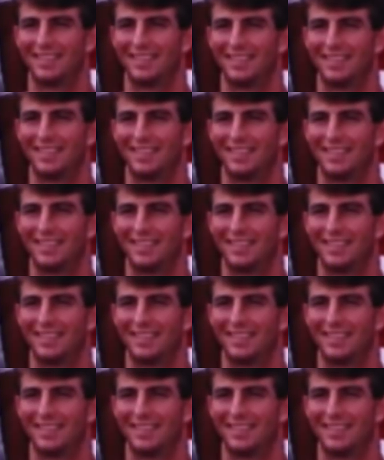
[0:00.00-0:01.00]

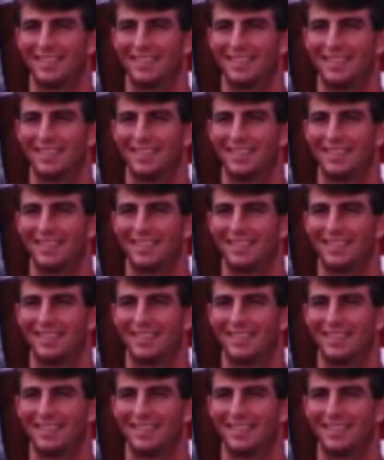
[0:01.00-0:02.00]

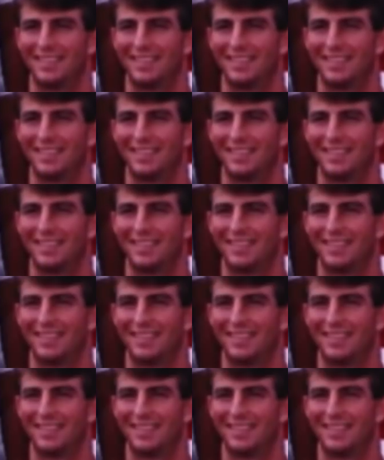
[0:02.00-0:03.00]

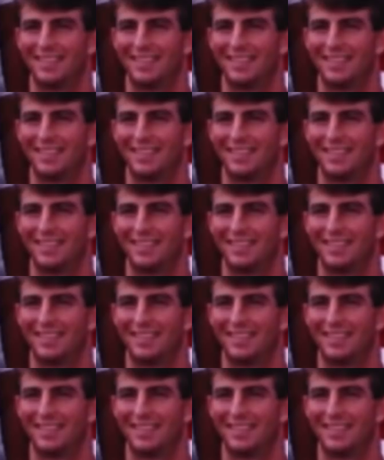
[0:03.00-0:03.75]
(not speaking)